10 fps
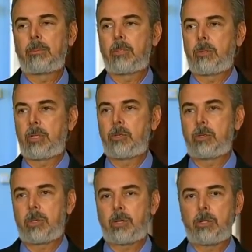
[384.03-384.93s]
these
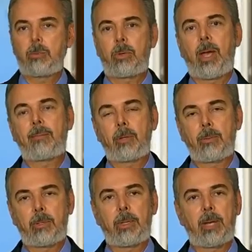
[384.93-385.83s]
discussions we're having
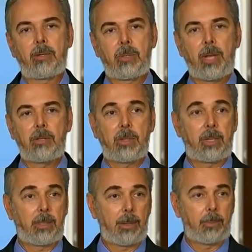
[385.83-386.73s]
with the United States and
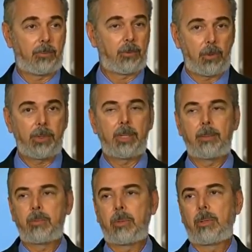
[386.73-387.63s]
a growing
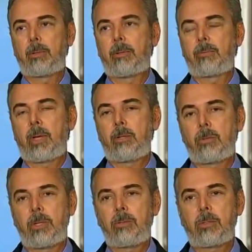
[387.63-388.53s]
number of
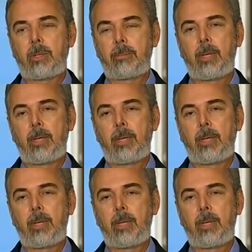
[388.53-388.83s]
countries,